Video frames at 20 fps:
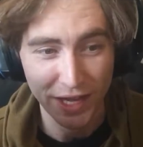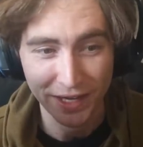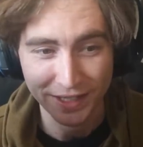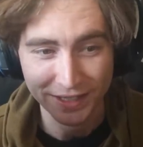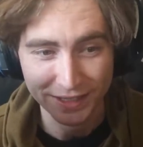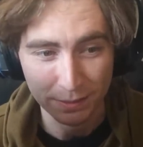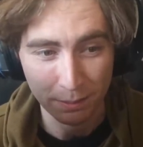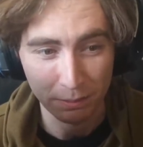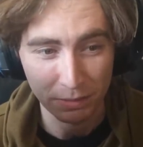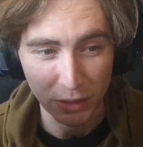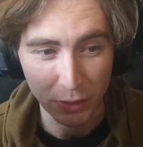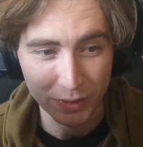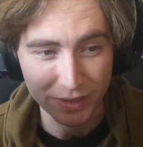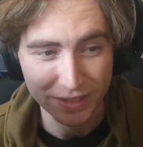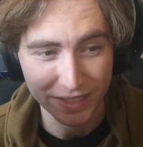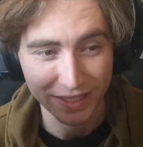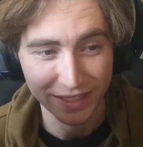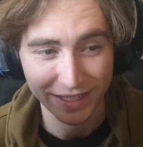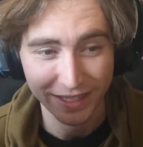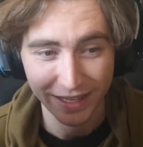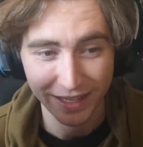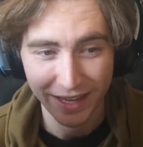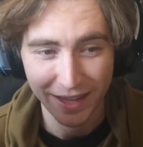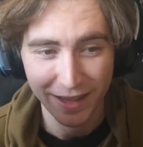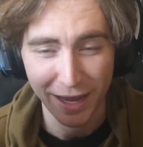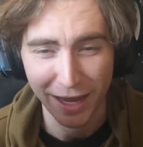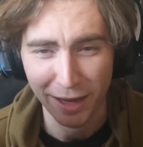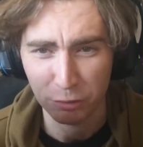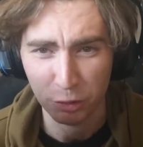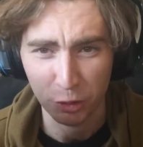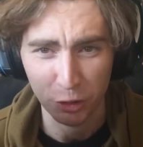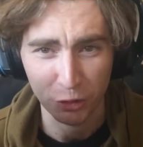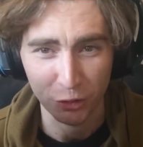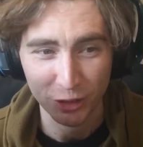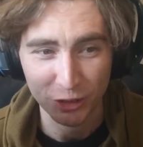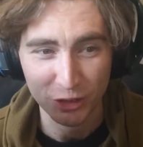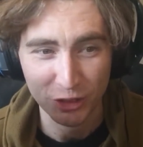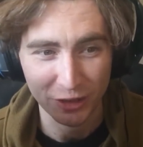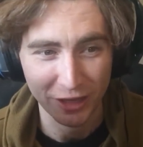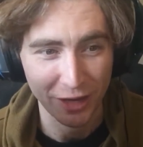and his music
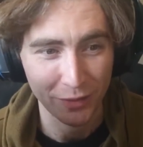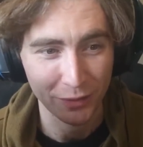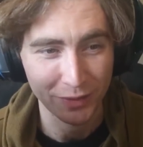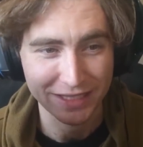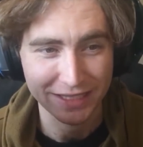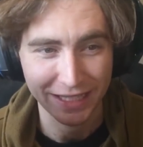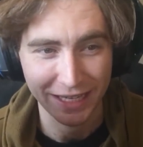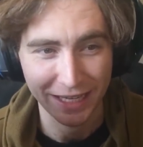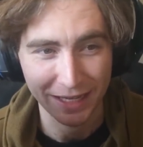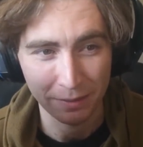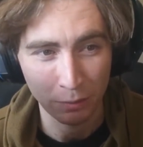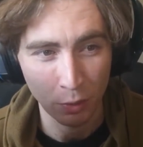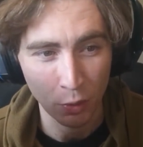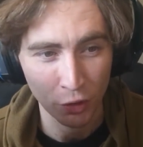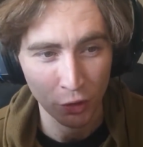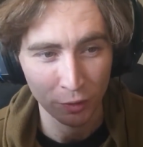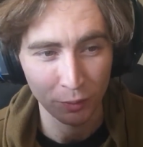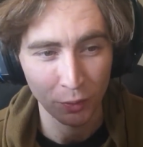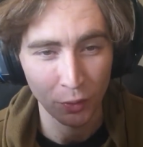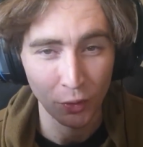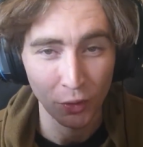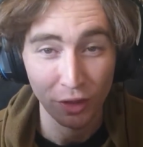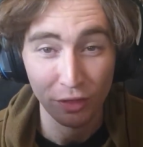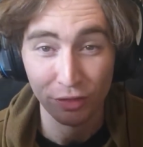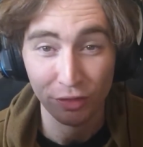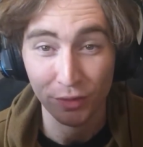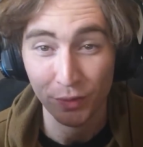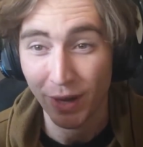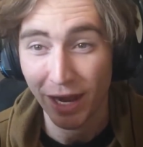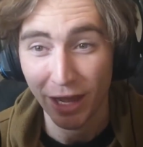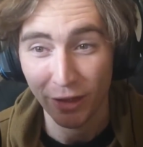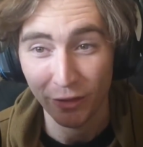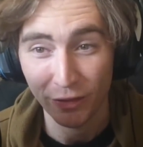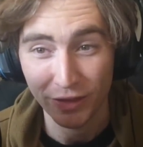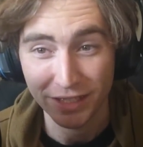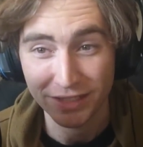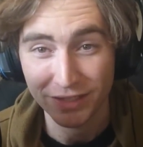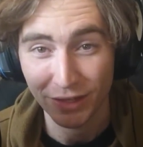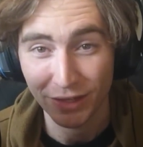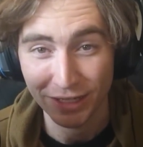progression that we're seeing more and more throughout
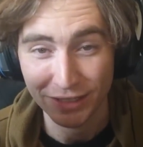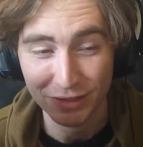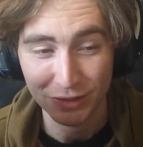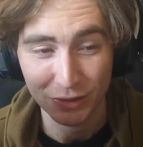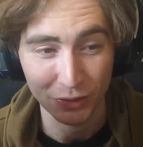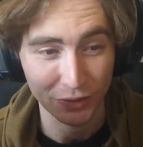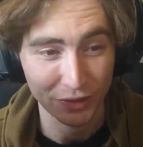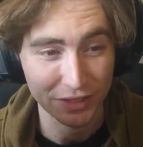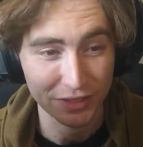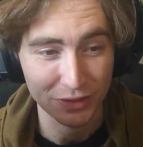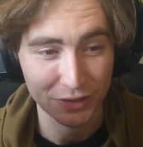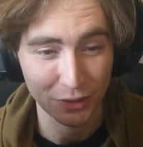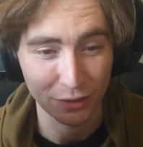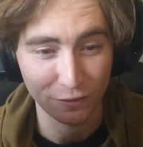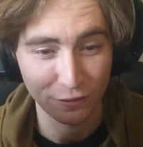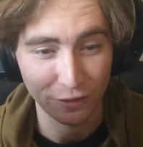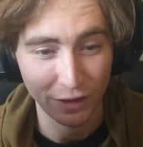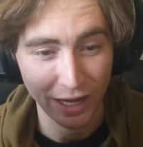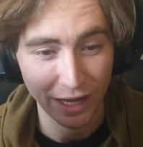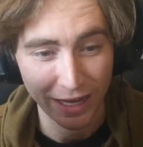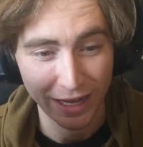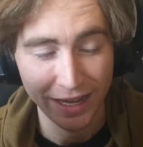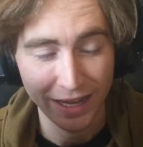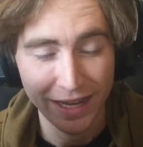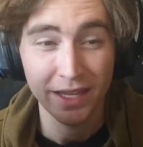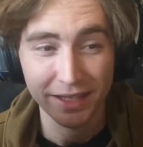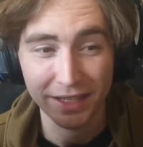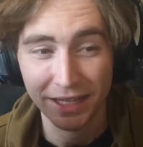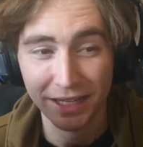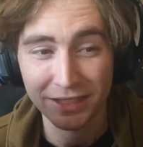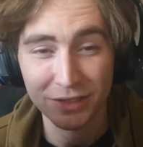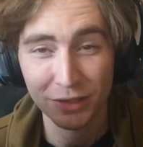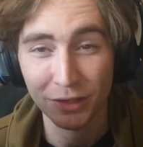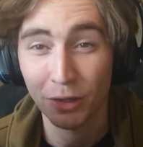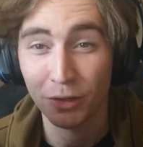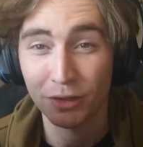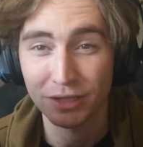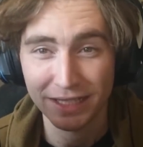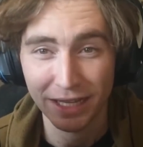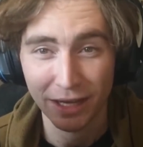the entire story so far. Getting to
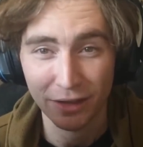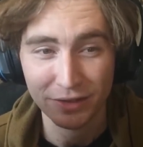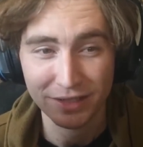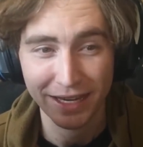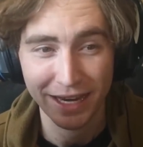know South's